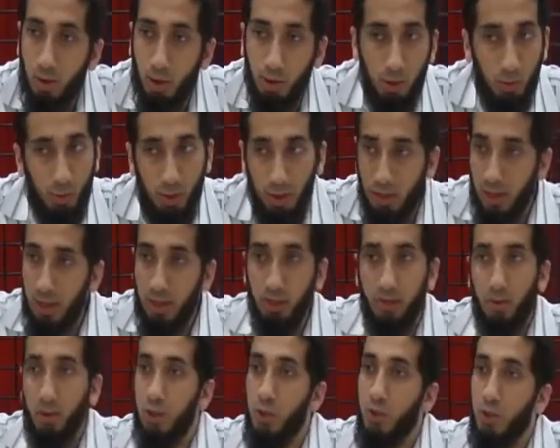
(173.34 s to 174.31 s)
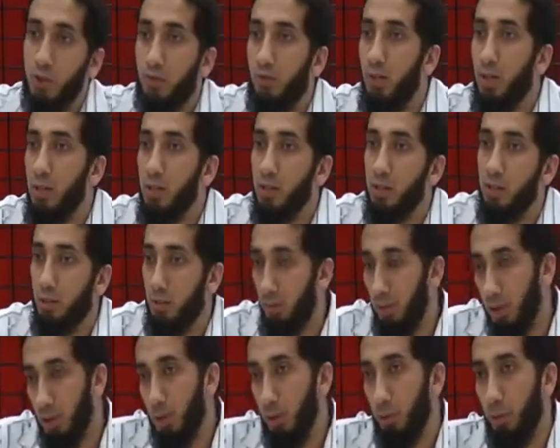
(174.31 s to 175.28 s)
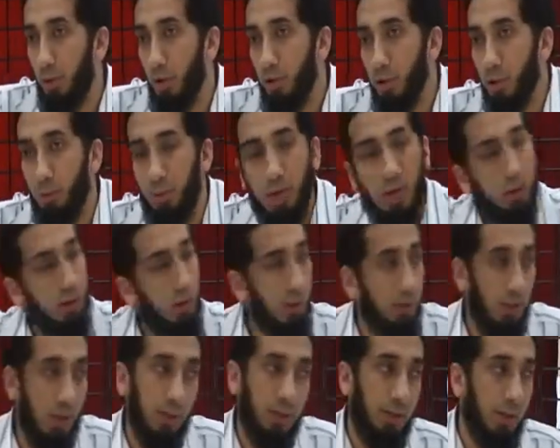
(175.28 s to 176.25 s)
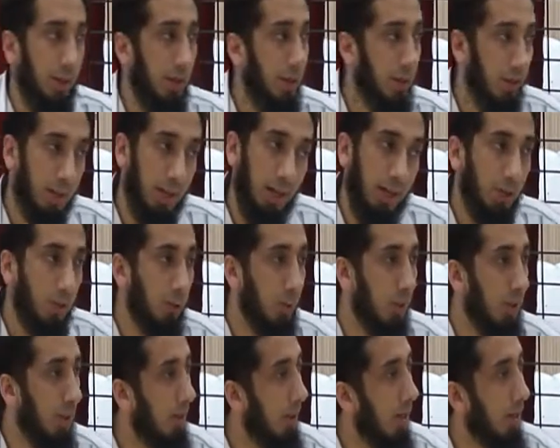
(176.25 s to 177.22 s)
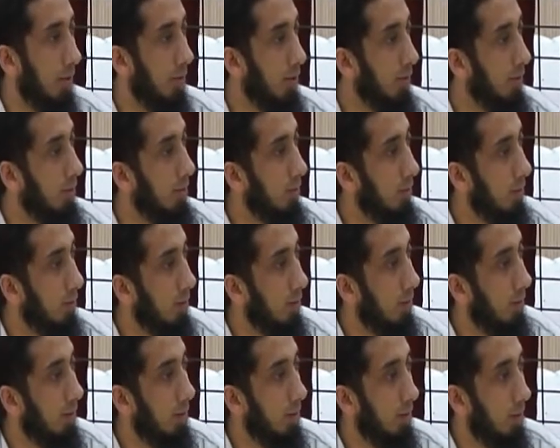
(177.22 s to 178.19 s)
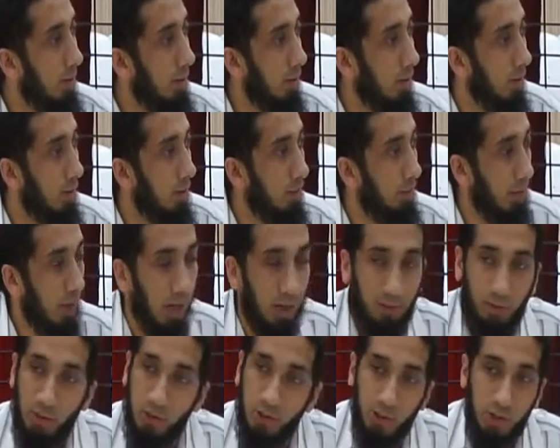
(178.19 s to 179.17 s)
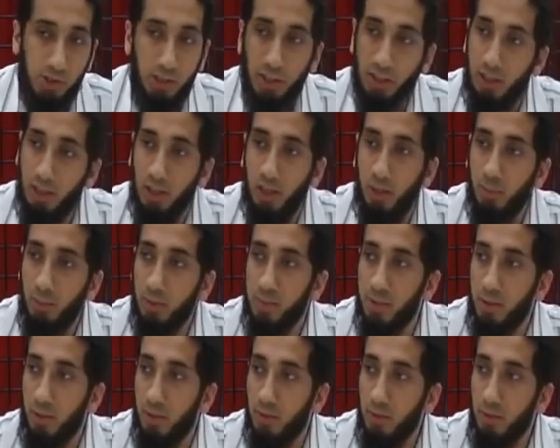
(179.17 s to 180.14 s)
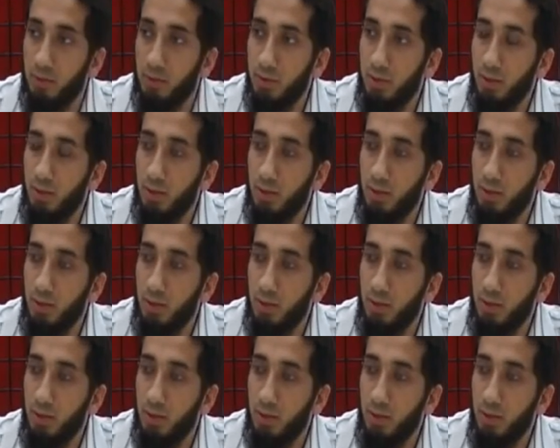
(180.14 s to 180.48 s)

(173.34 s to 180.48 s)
On the one hand, religious faith, to make their parents proud. On the other hand, they got to do what they got to do. They have urges, they can't help themselves.